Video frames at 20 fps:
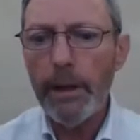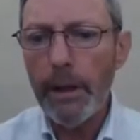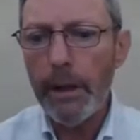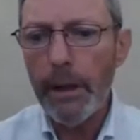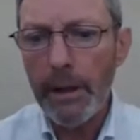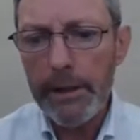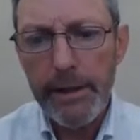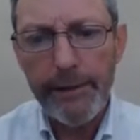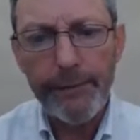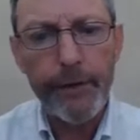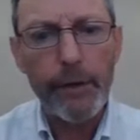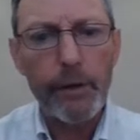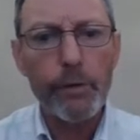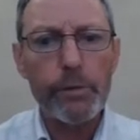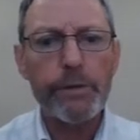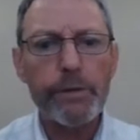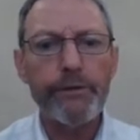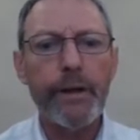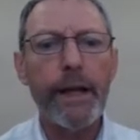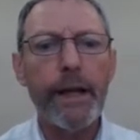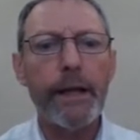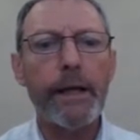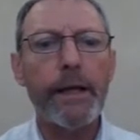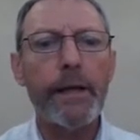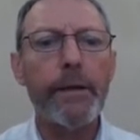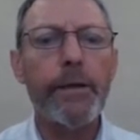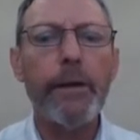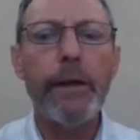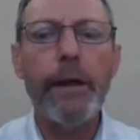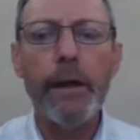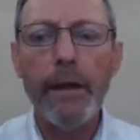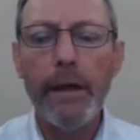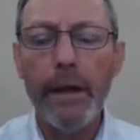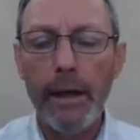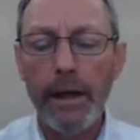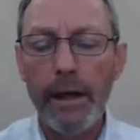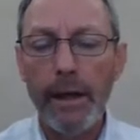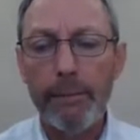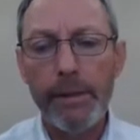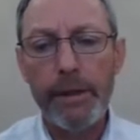uh, difficult to value,
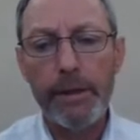uh,